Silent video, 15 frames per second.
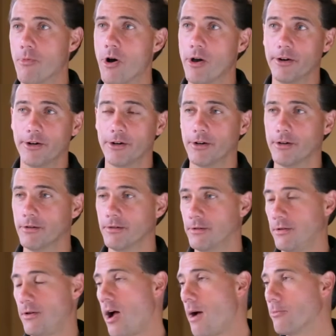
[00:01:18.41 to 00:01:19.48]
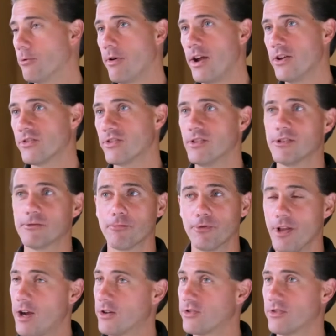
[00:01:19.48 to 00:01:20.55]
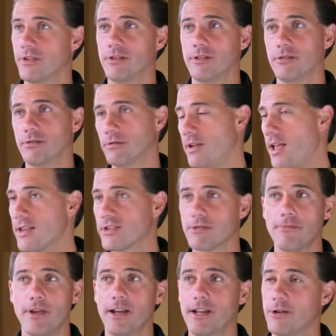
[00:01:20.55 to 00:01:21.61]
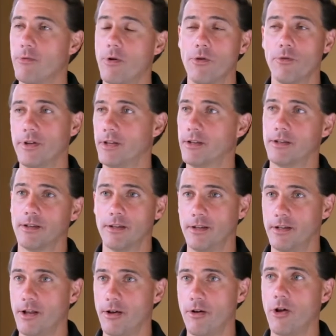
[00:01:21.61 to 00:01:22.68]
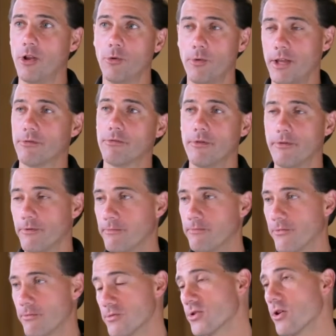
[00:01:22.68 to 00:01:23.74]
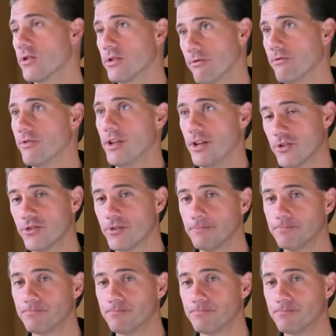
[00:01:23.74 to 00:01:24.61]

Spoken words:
monitor operations, production, estimating, quoting, all the way through from start to finish.